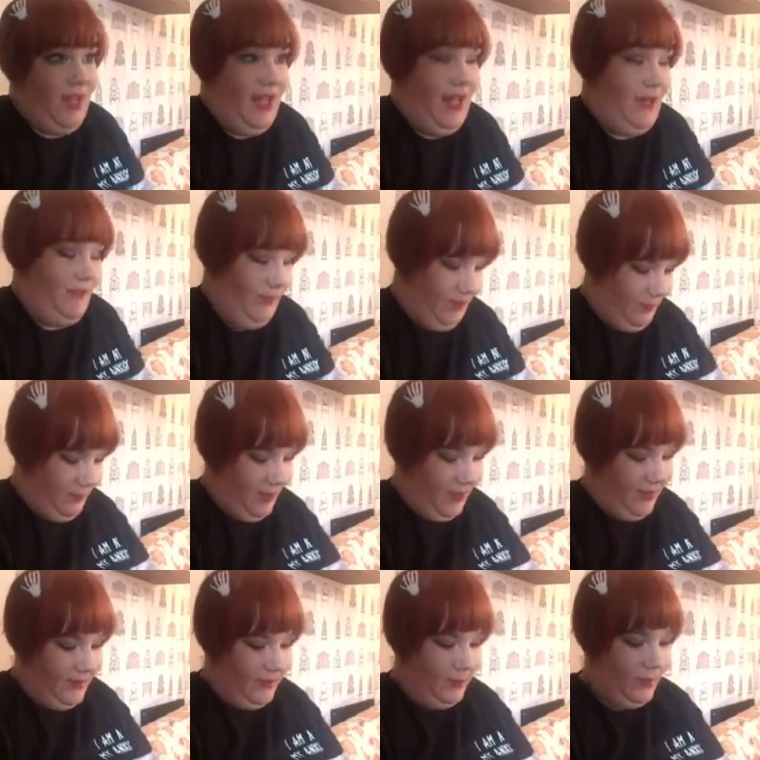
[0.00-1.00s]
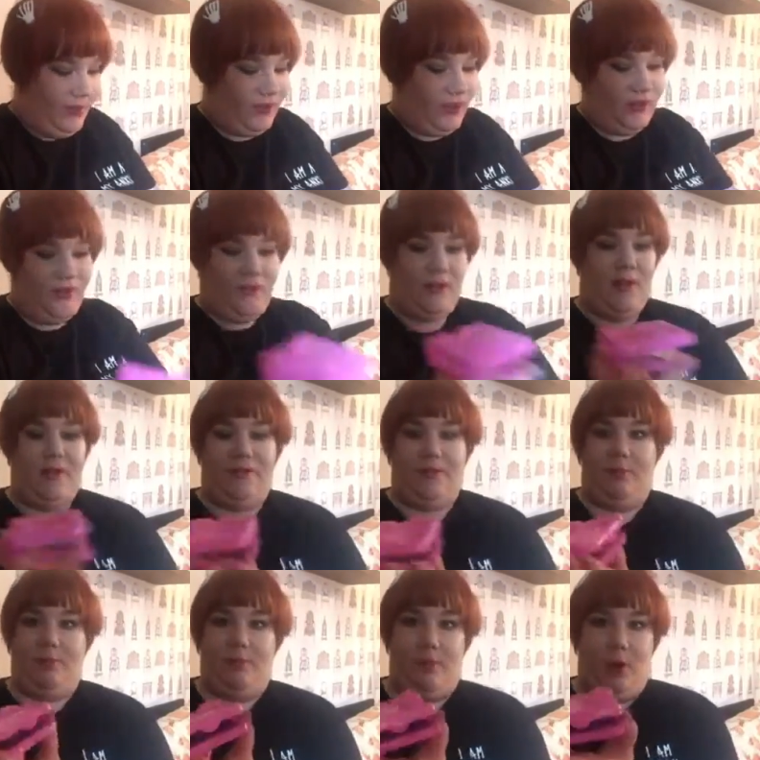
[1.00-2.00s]
heavily based. So it just
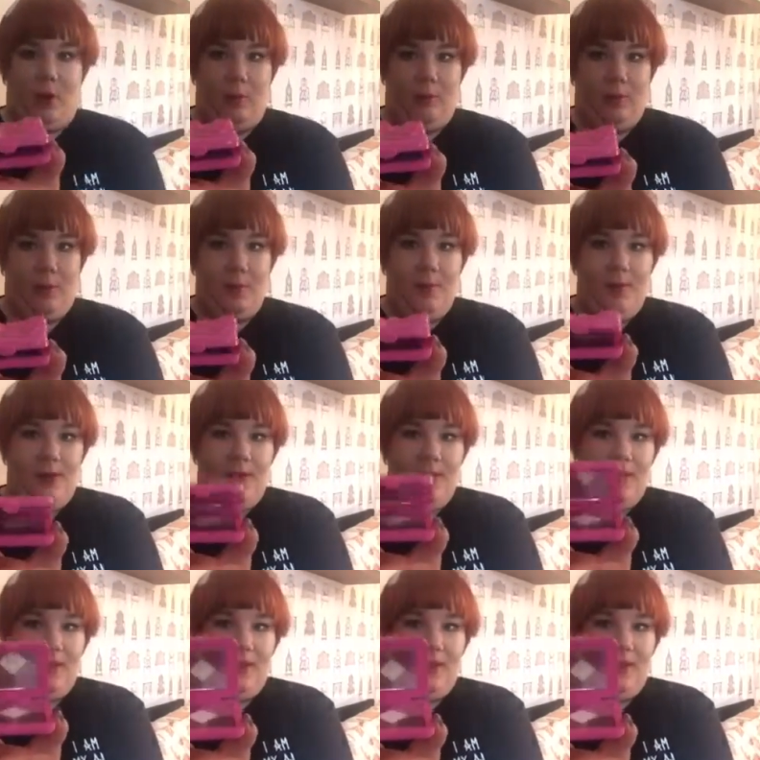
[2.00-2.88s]
does pop open